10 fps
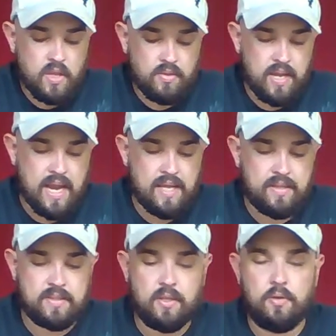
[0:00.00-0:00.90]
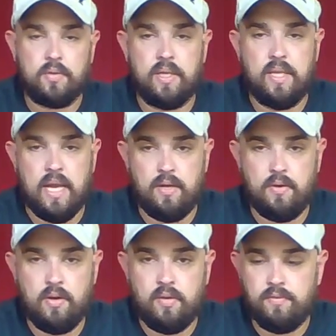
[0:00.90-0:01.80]
they had this little
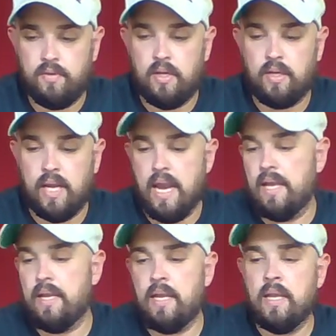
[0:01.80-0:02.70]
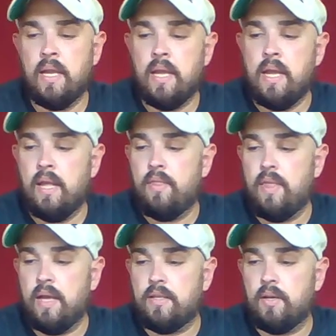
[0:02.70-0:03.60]
container of candy
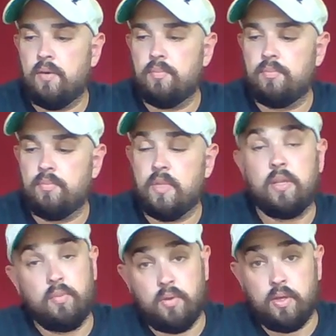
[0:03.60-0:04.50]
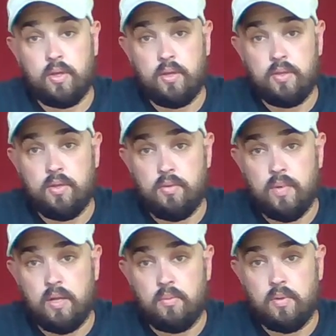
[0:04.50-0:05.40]
that they're really good too,
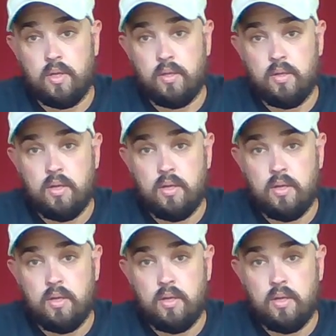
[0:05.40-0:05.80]
by the way.